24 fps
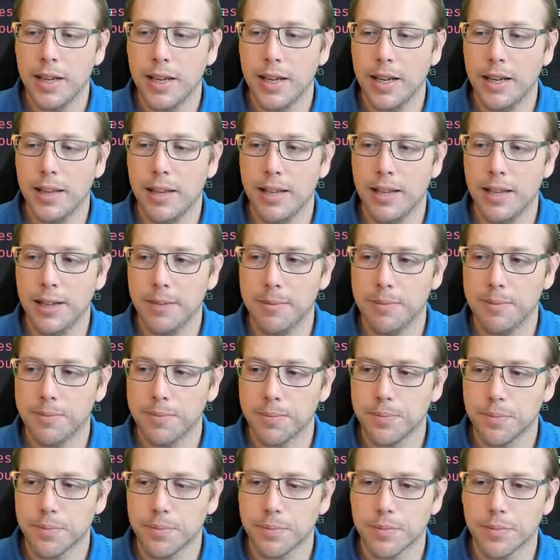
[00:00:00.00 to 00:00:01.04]
And then
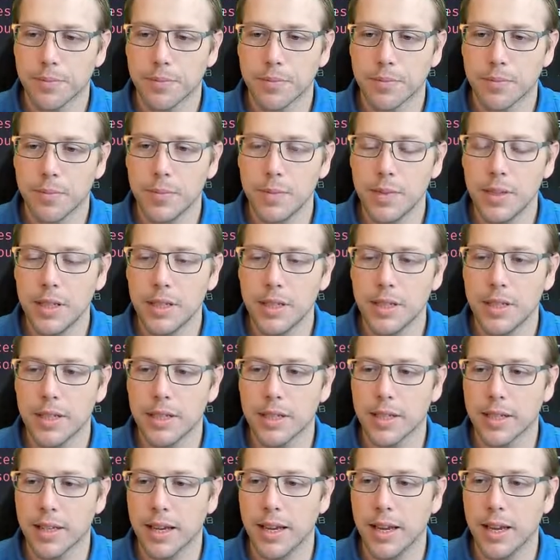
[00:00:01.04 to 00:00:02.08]
it says
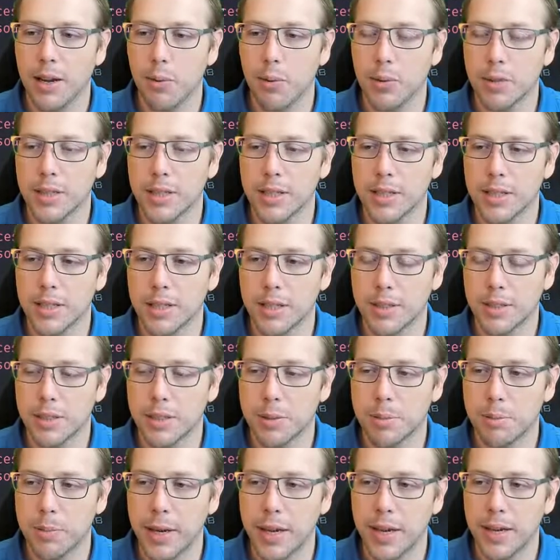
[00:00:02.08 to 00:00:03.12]
like, hey, I want this as a
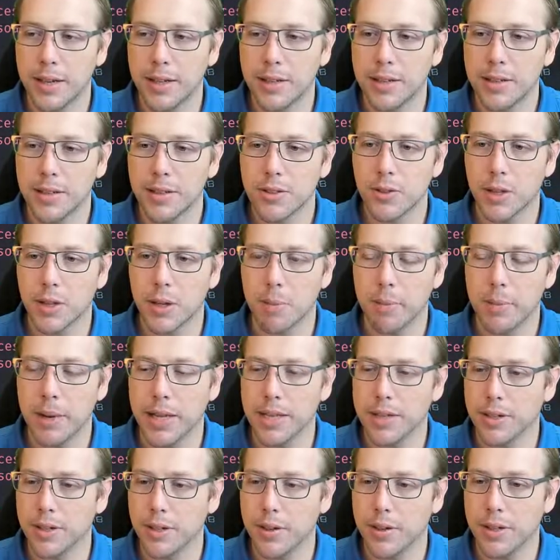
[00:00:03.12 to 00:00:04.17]
span, so I can
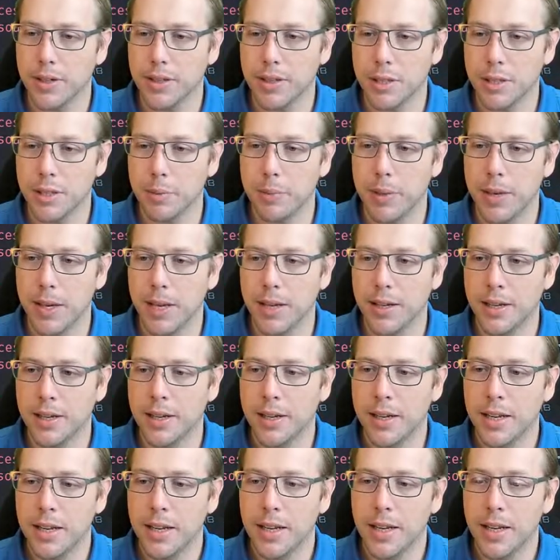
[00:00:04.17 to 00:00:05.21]
pass it around as a span,
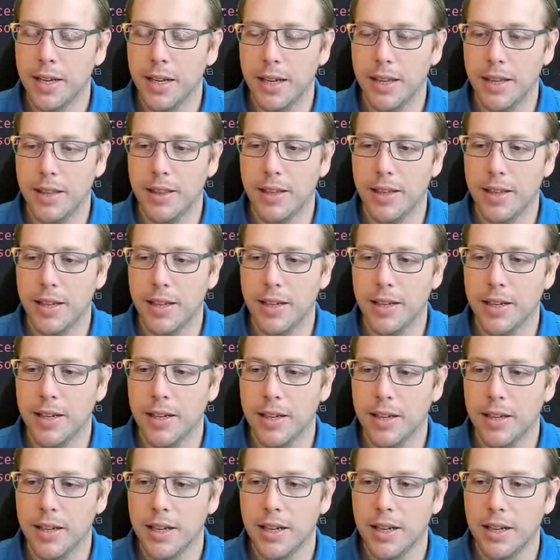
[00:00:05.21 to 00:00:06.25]
and then
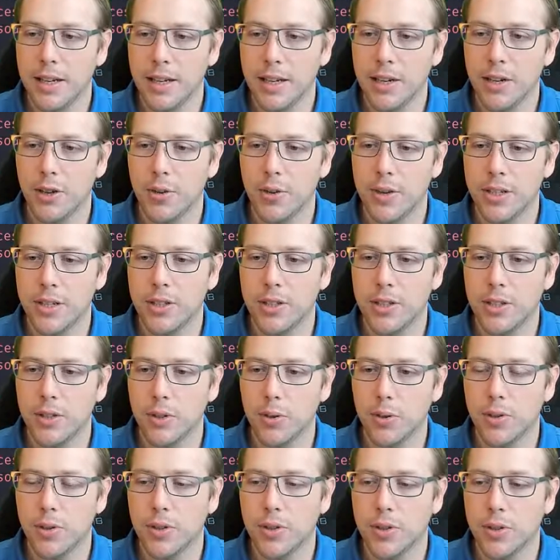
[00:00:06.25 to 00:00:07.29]
iterates the
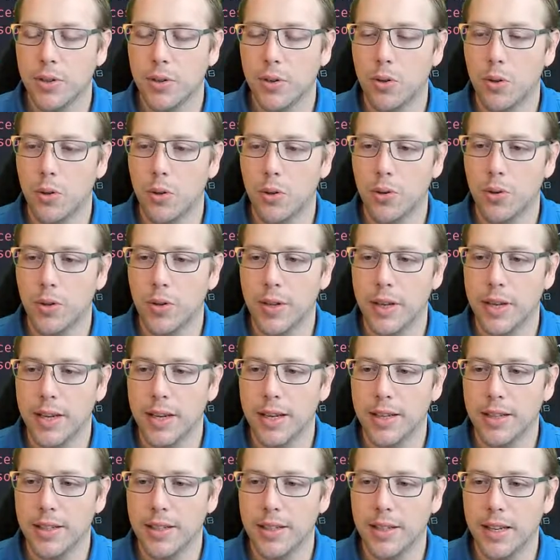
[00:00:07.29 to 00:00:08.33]
whole
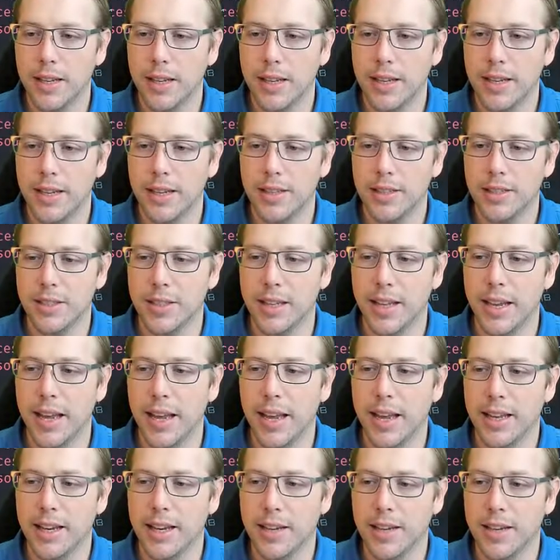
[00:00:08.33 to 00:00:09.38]
thing and is
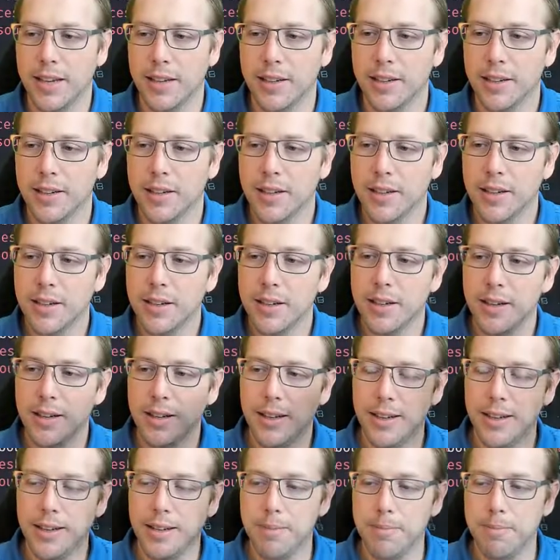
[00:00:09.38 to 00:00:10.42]
adding
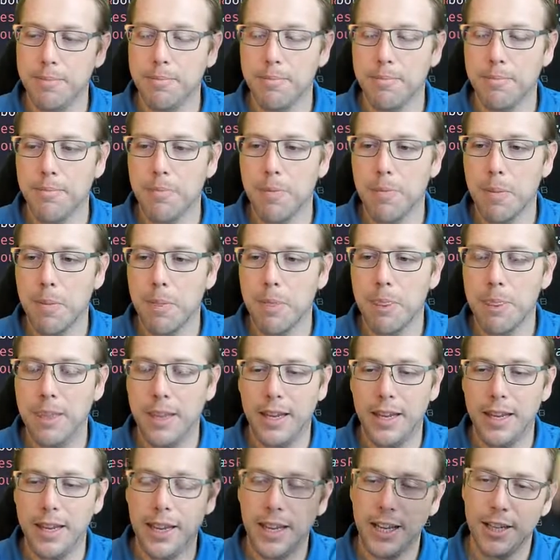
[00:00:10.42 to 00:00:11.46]

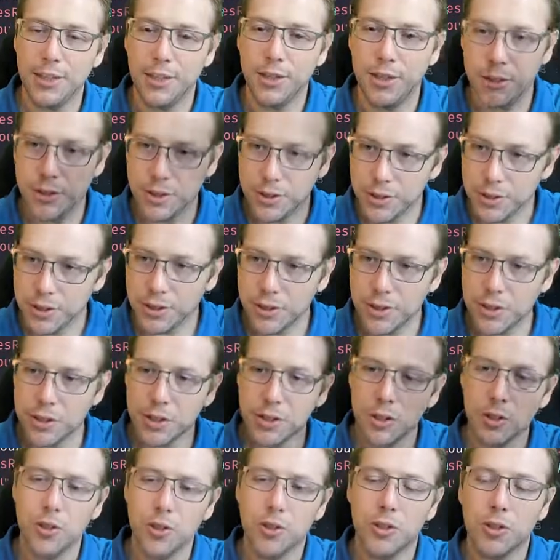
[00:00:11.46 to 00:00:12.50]
the edges
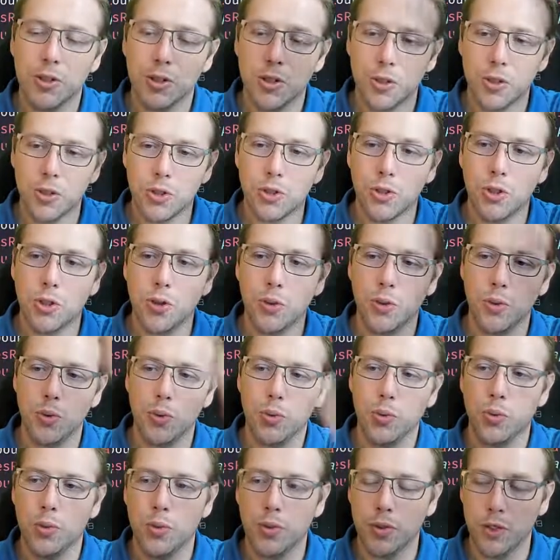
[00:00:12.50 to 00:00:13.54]

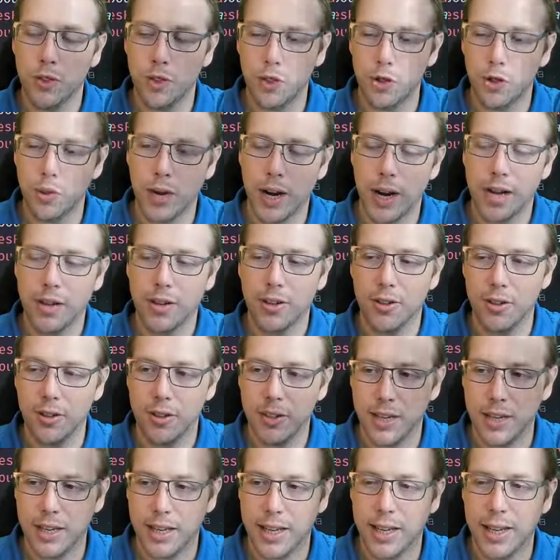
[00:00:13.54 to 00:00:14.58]
to the tracker to
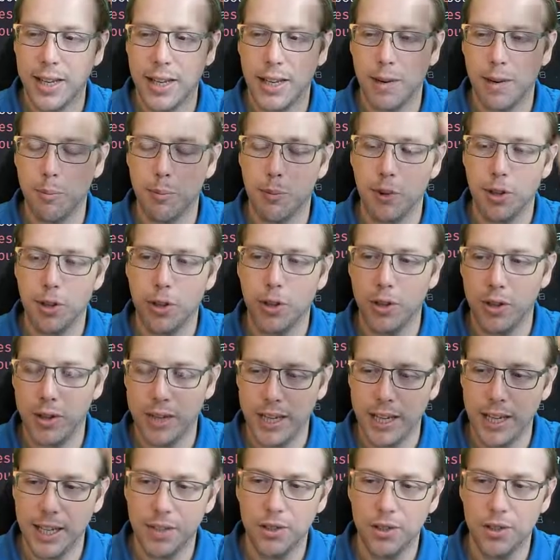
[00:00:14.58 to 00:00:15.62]
say like, hey, I'm putting all
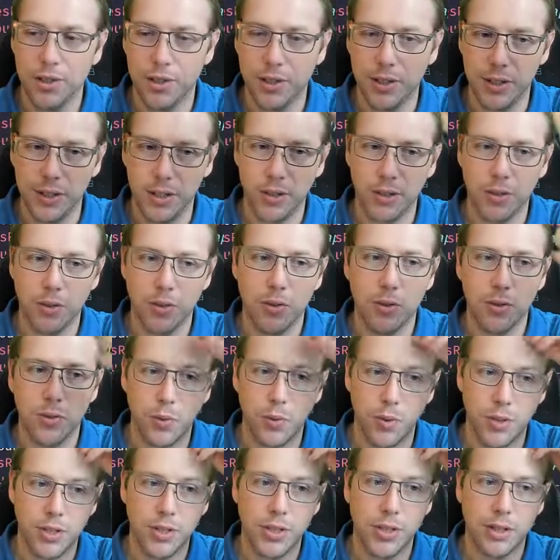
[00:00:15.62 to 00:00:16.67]
the edges in there
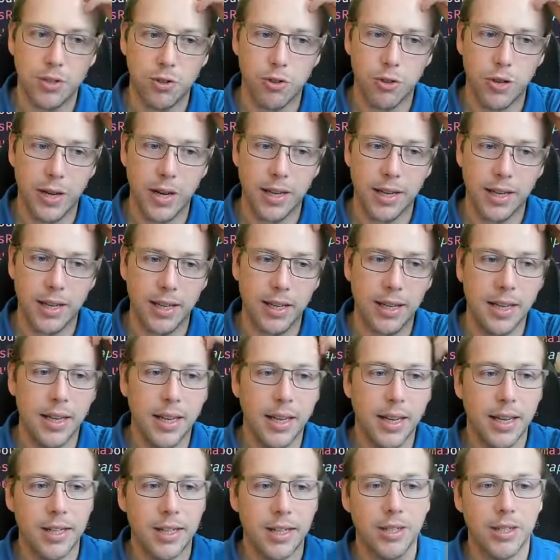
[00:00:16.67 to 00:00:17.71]
for the sake of tracking.
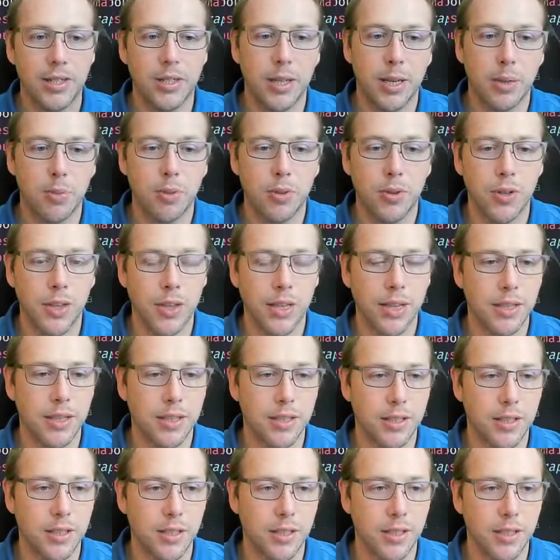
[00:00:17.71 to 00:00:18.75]
It's the same thing
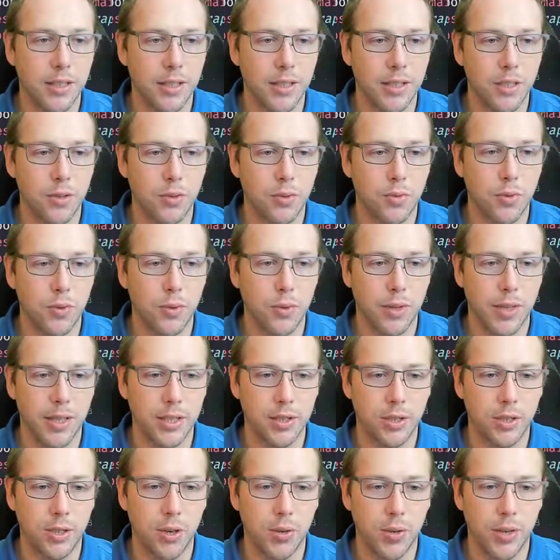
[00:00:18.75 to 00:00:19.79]
as these few lines
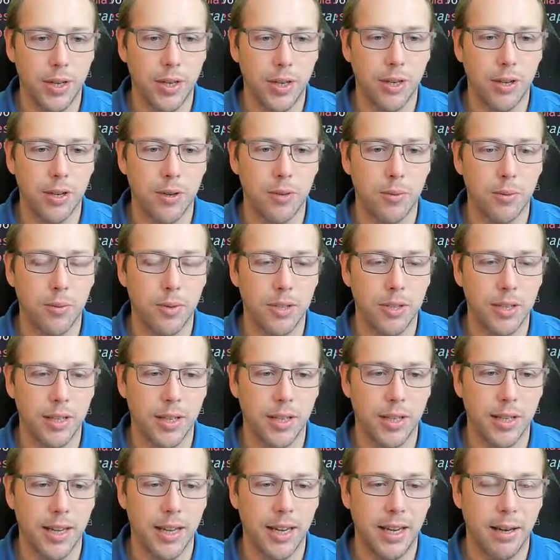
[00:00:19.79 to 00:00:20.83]
of code here. We're saying
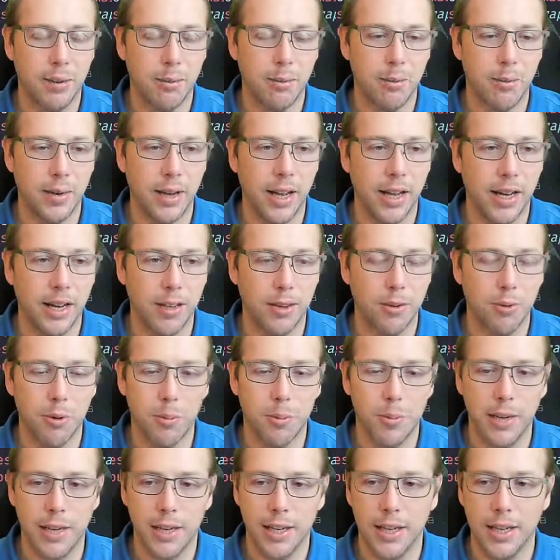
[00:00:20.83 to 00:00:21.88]
like, hey, I'm adding the
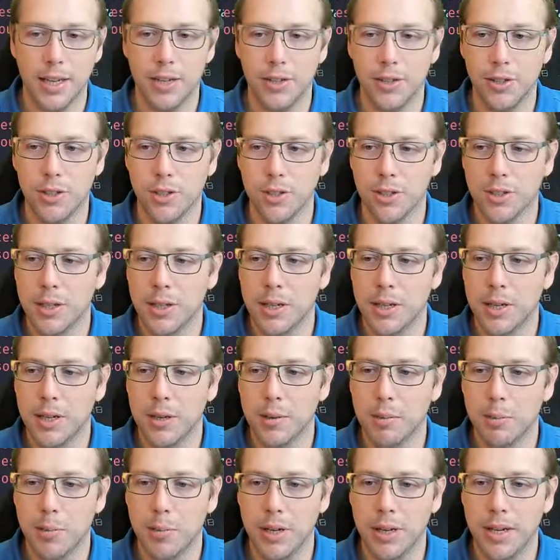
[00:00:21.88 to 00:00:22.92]
remaining edges,
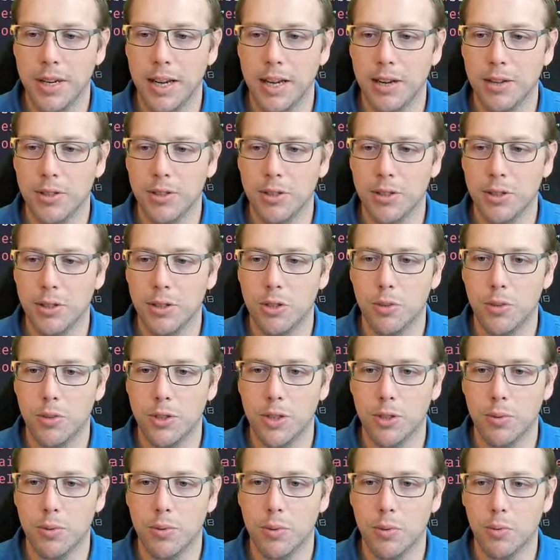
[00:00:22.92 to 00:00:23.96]
but now it's just doing
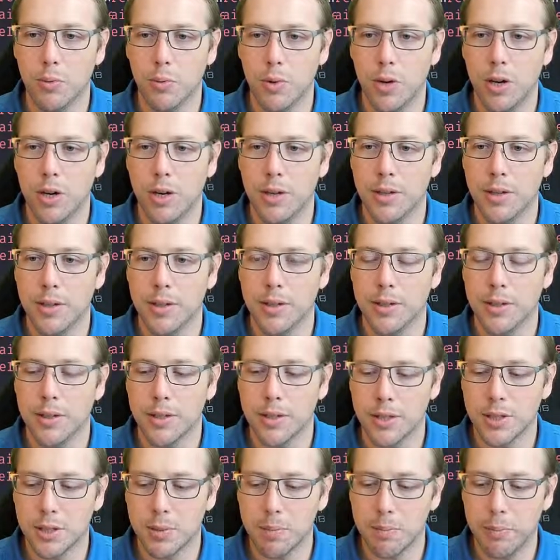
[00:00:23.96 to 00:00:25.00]
it with the raw
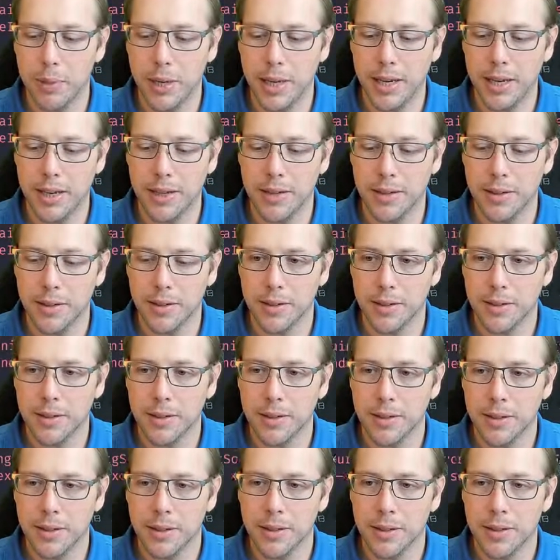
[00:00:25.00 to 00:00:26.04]
span.
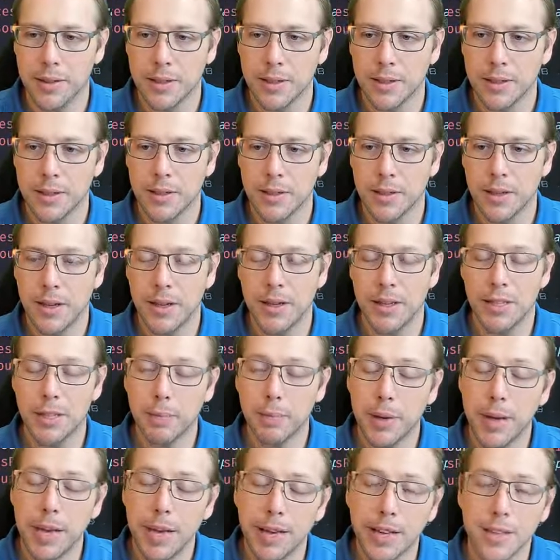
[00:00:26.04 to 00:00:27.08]
And the
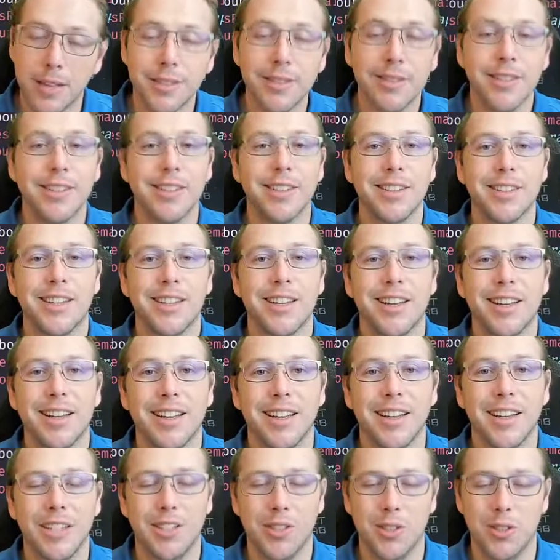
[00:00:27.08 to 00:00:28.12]
span,
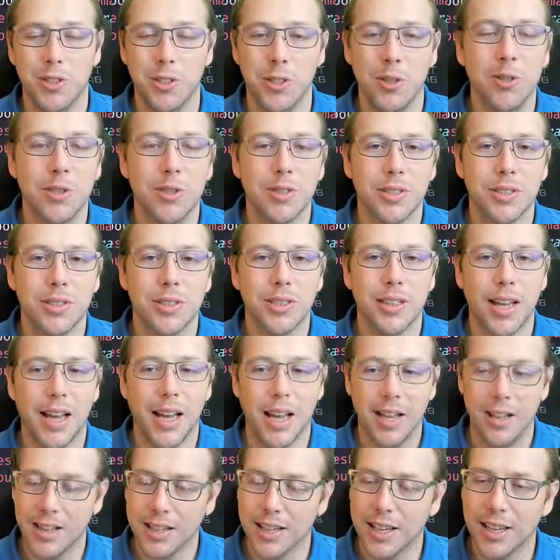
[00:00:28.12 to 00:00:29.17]
as you know, is
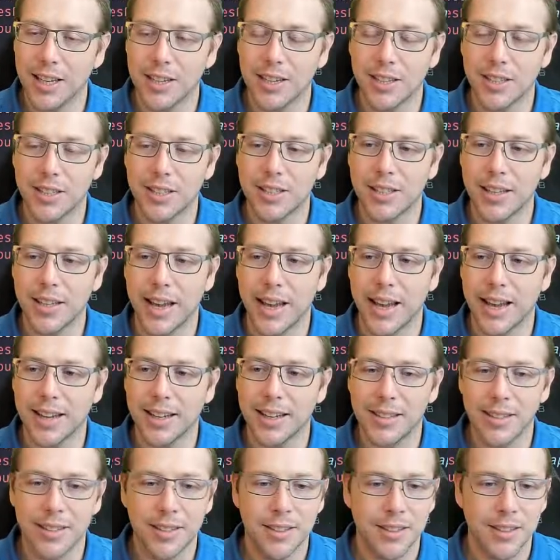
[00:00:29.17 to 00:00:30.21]
allocated on the
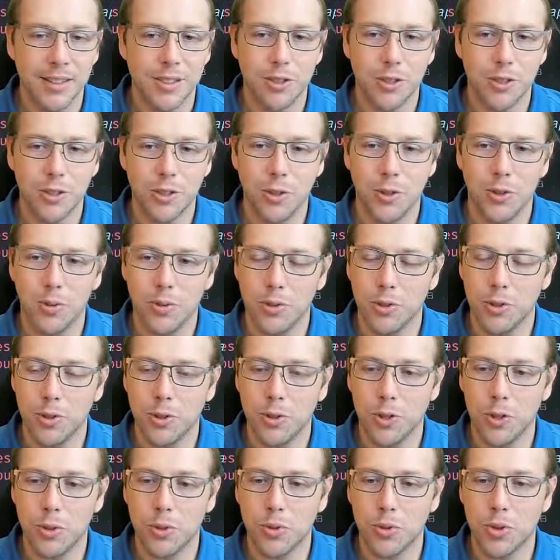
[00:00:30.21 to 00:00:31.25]
stack. So
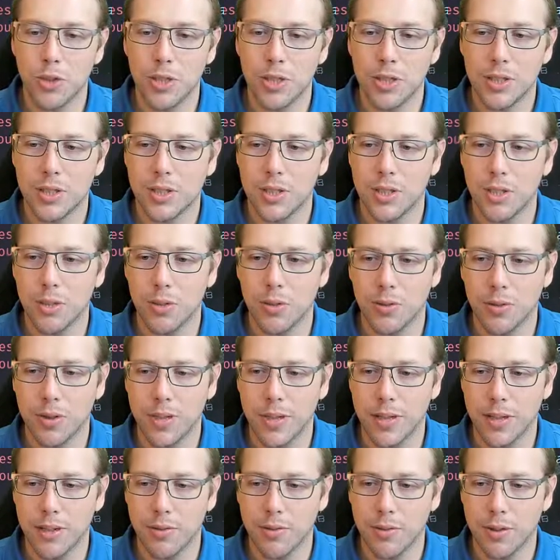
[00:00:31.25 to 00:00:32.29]
no GC
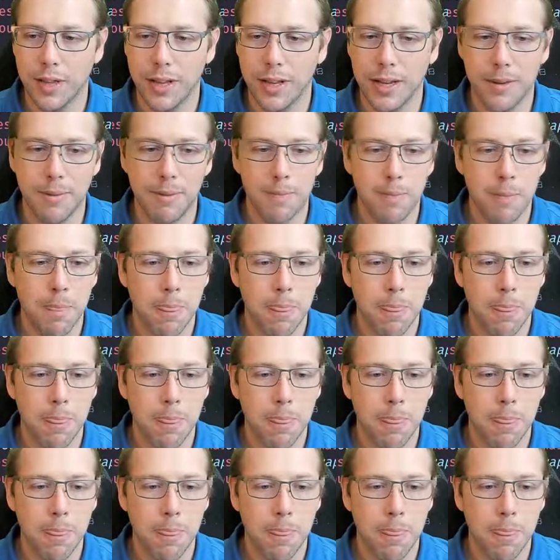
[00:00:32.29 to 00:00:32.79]
overhead for that.